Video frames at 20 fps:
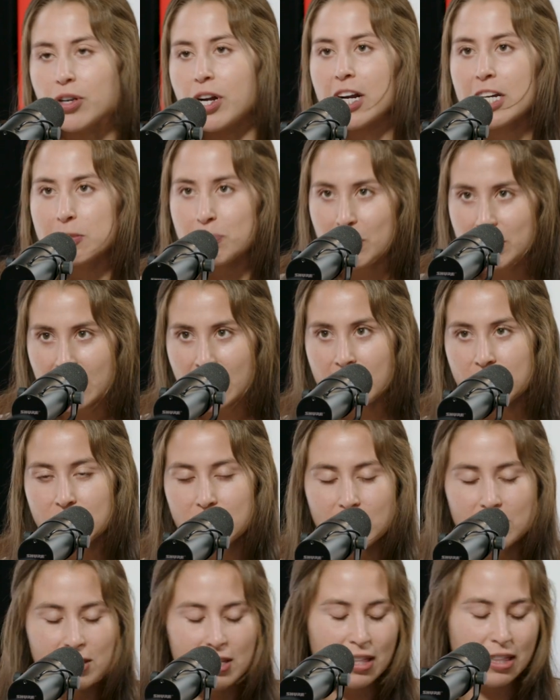
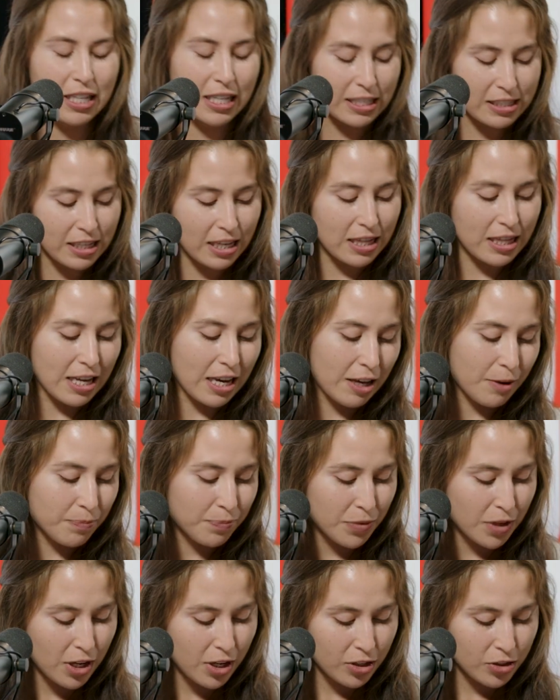expectations and things like that.
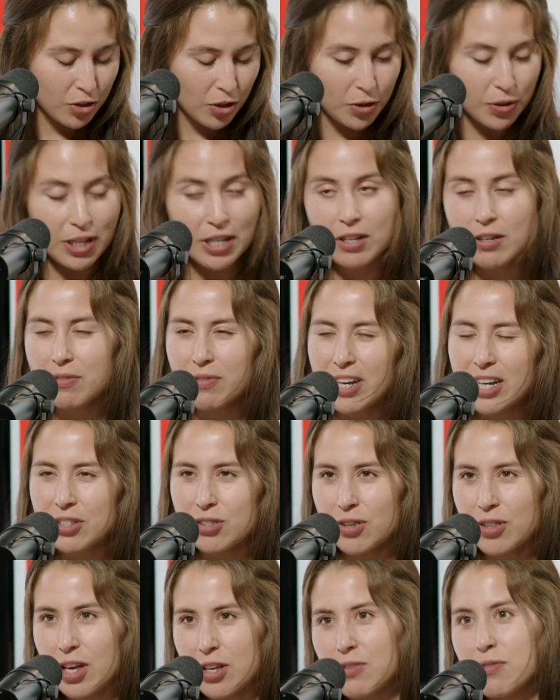So you need an
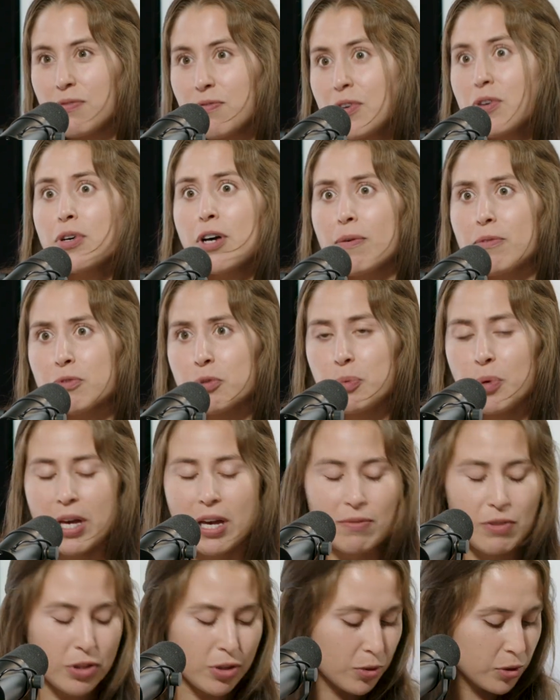advisor that you feel comfortable
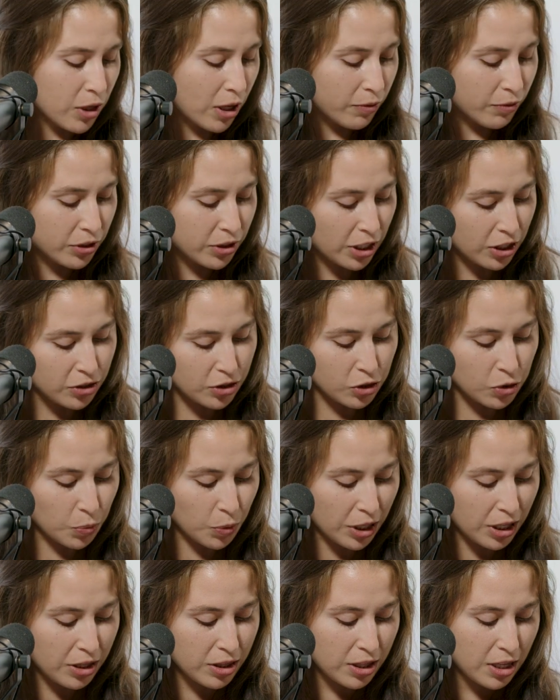having those conversations
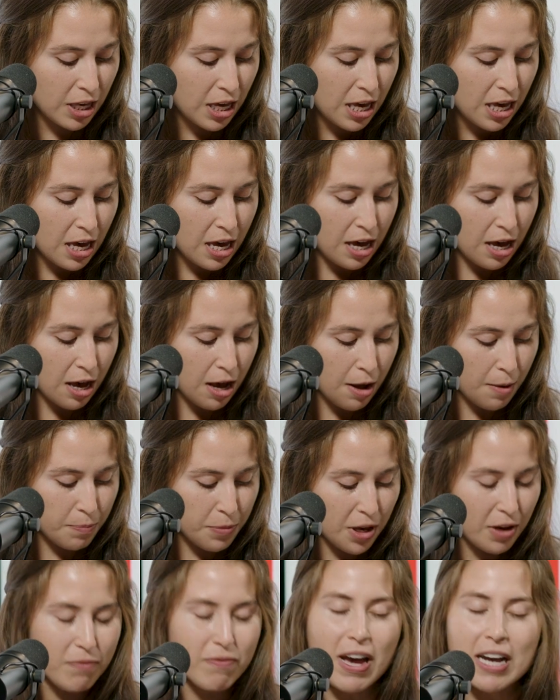with.
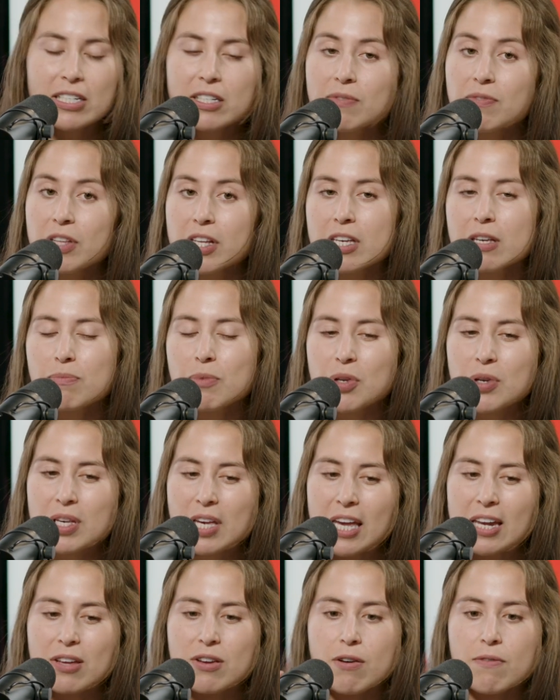Effectively
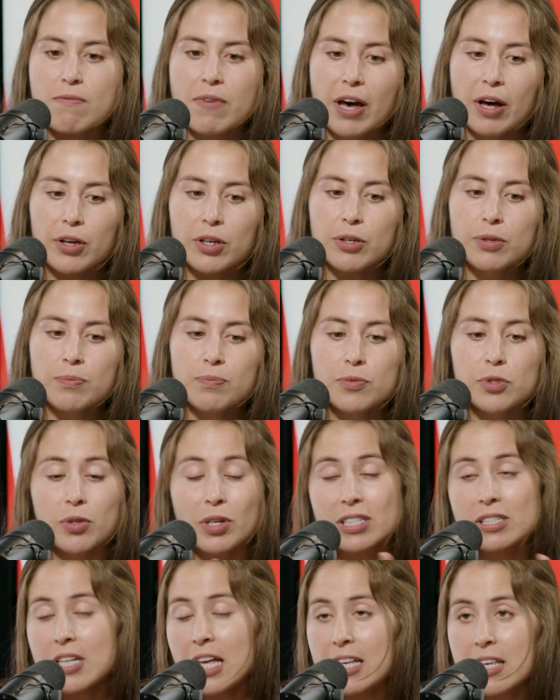communicating your value. So
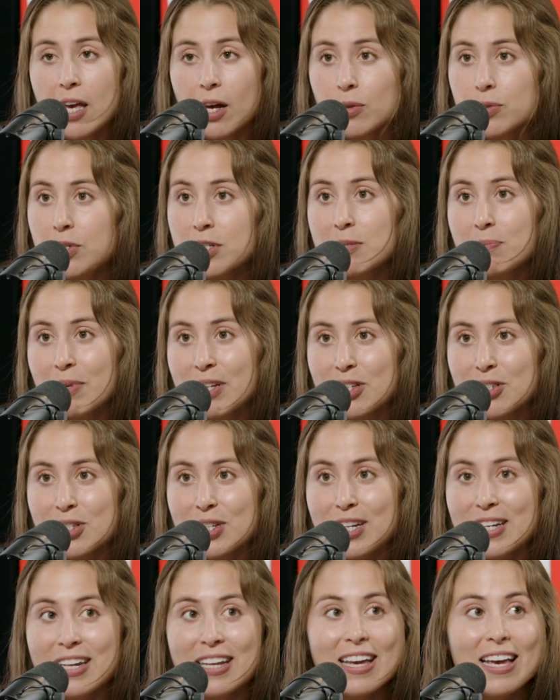as Danielle just
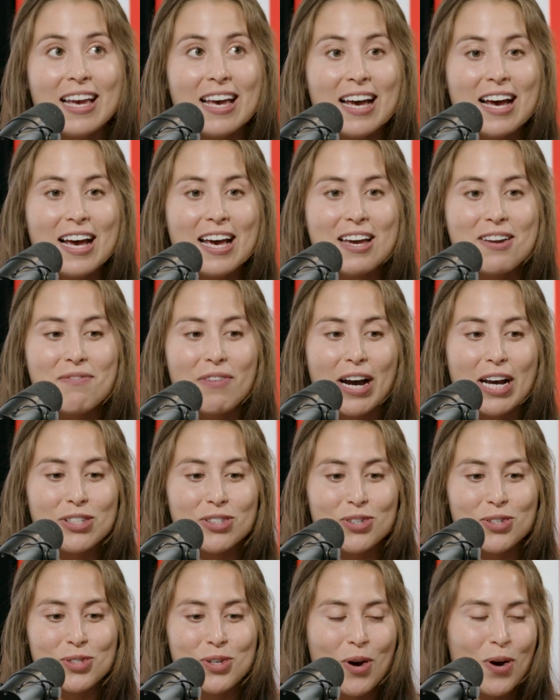mentioned,
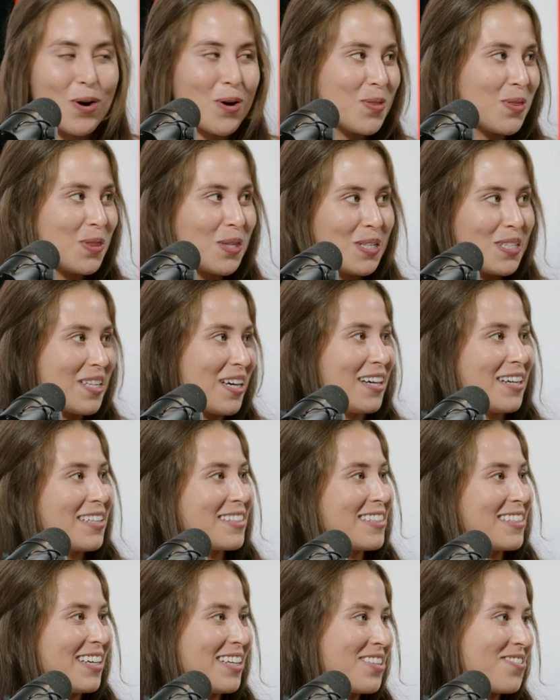advisors are the
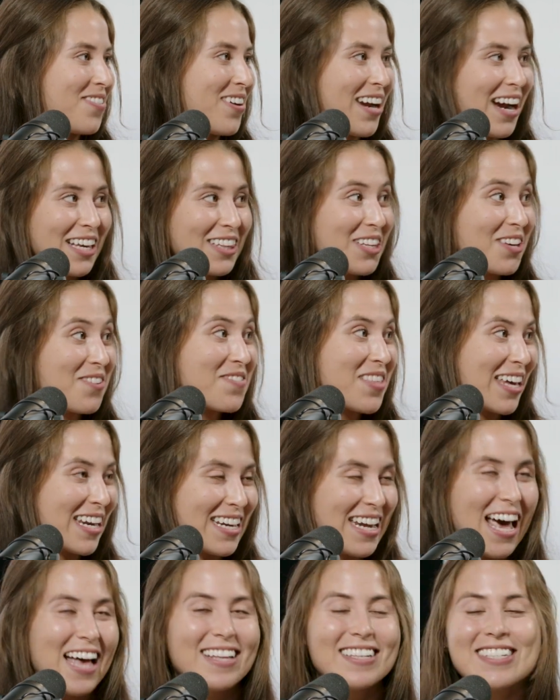ducks on the water. I love that
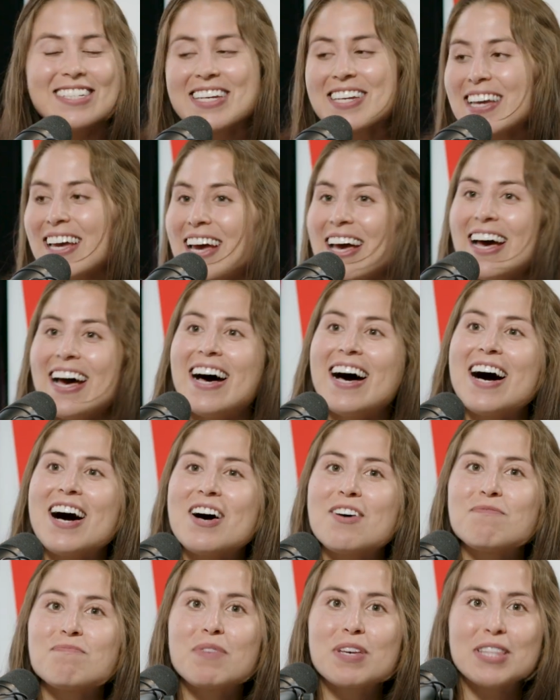analogy.
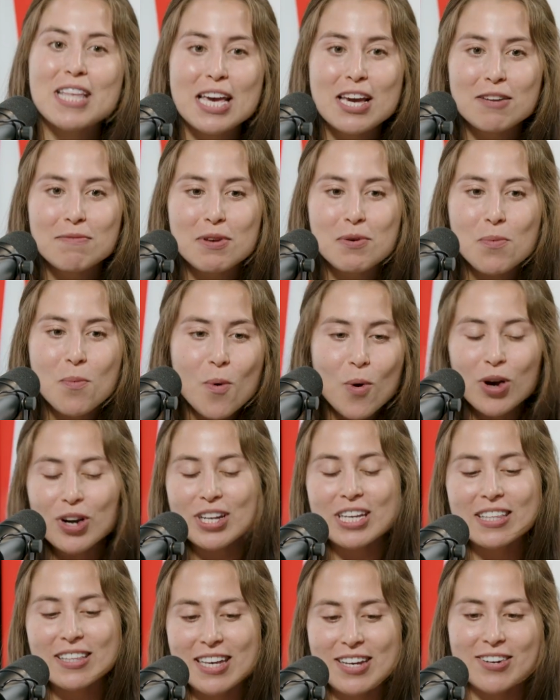But they could be
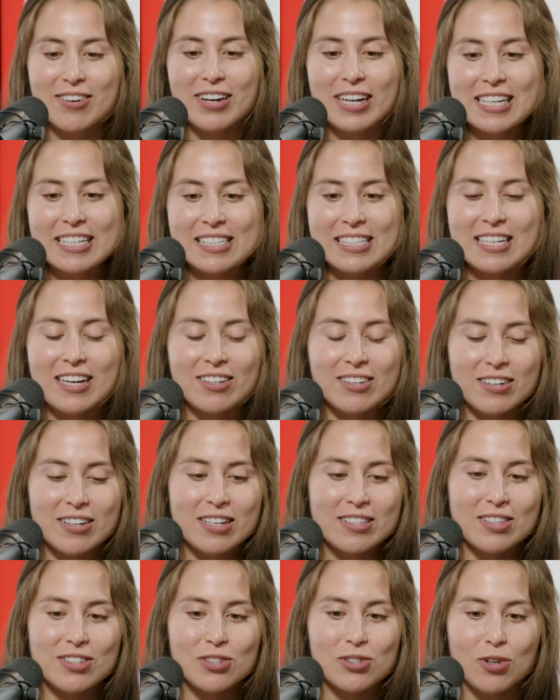working like crazy
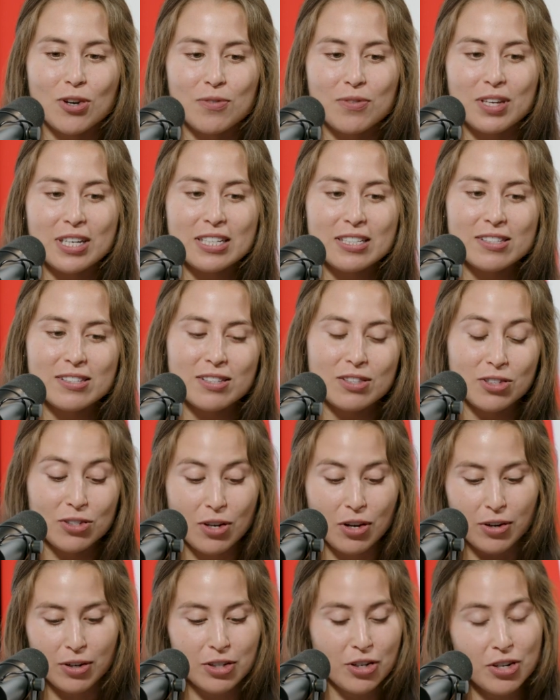underneath the
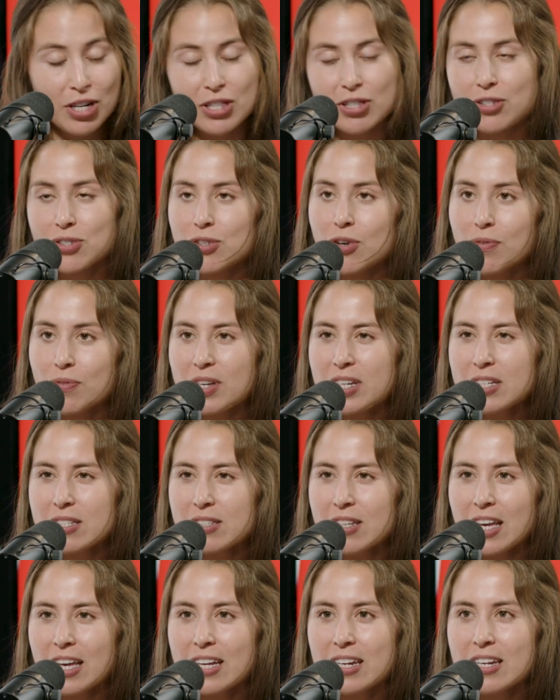surface.
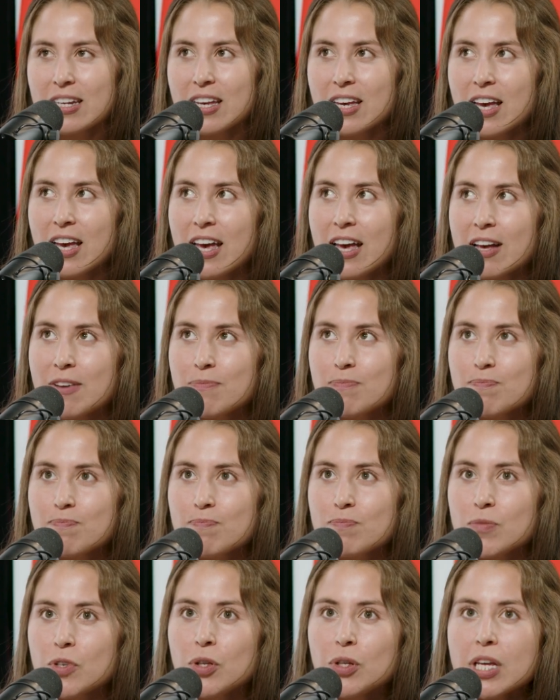And
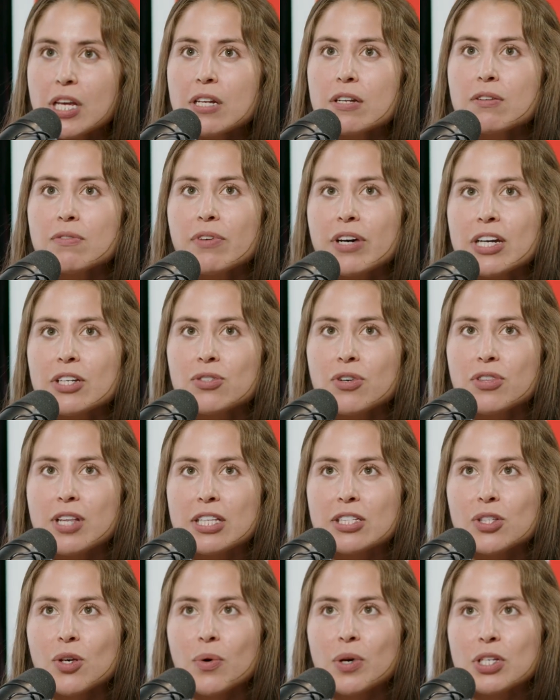you need an advisor
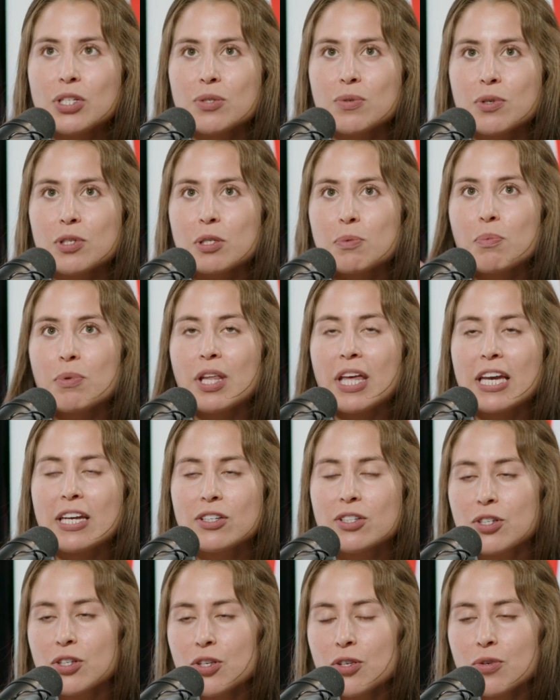that's going to explain
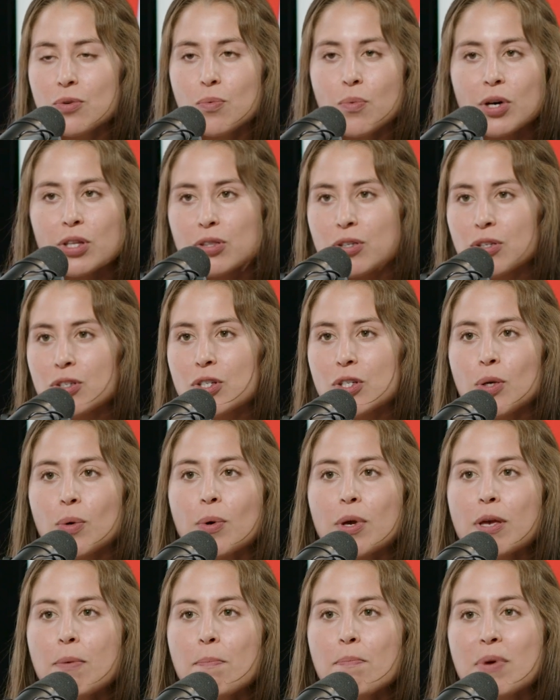to you what they're
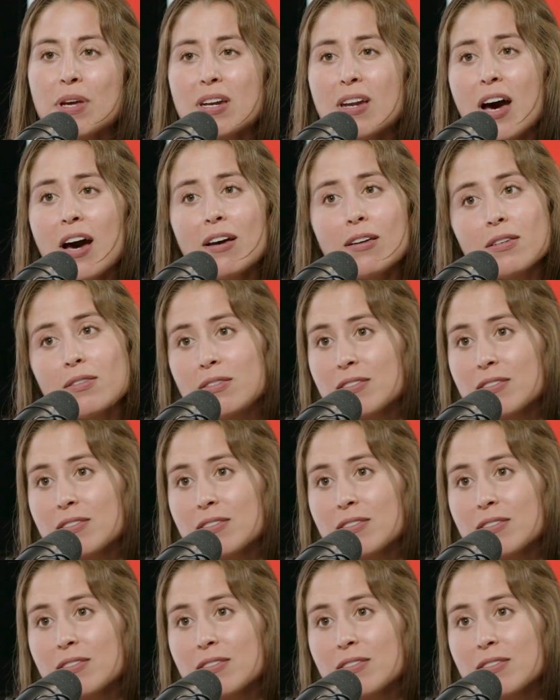doing, but not